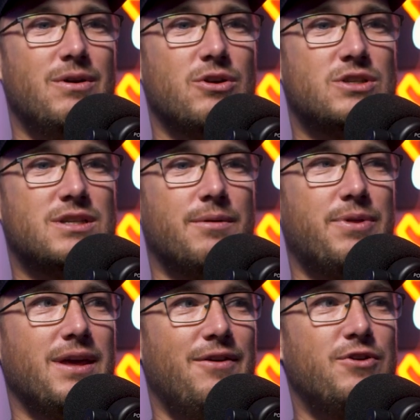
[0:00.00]

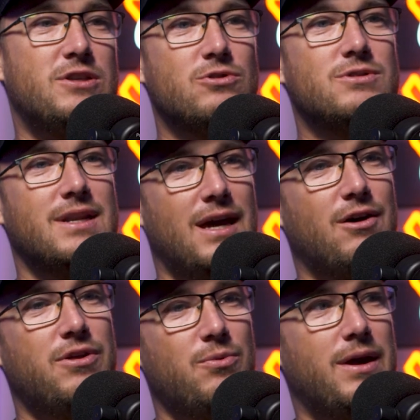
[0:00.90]
something. If it's used in a
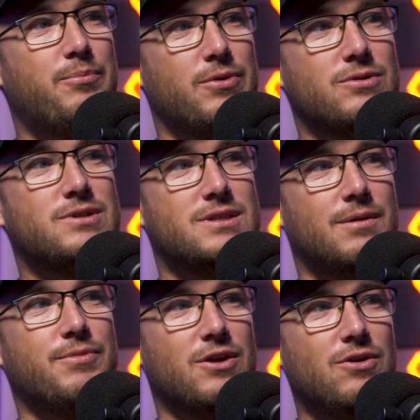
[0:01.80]
healthy way, it produces
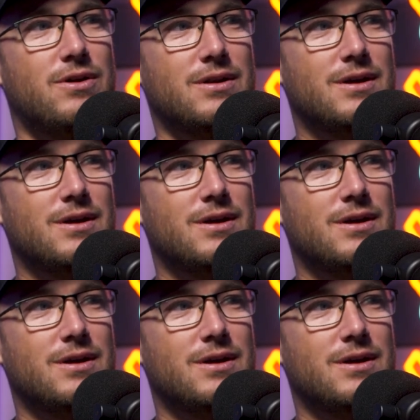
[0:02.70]
something good.